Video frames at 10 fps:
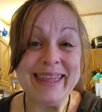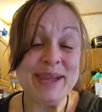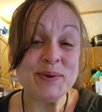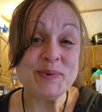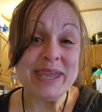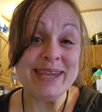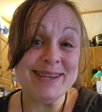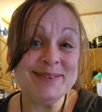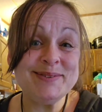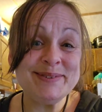Here we
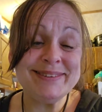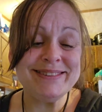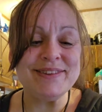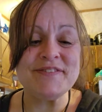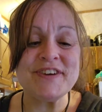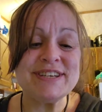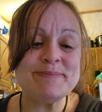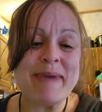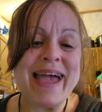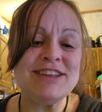go. The
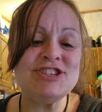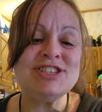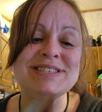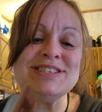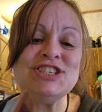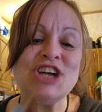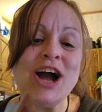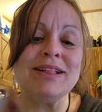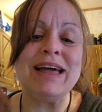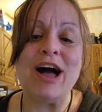first batch, the
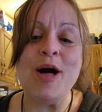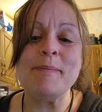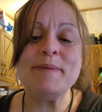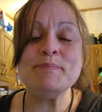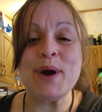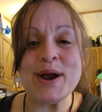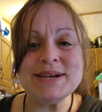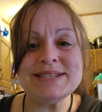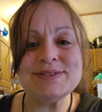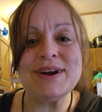chocolate almond
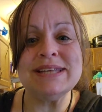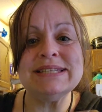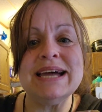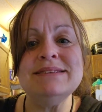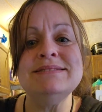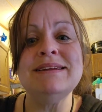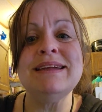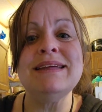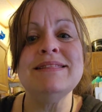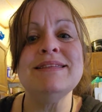bars are all done.
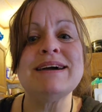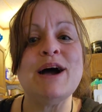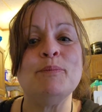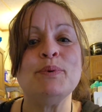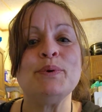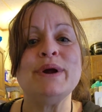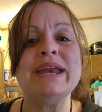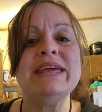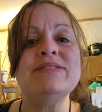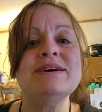Look how
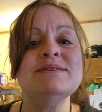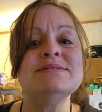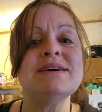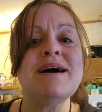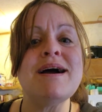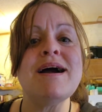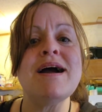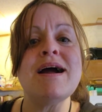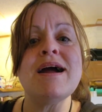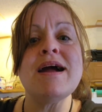pretty those
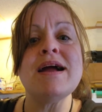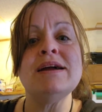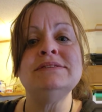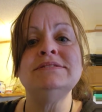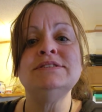are.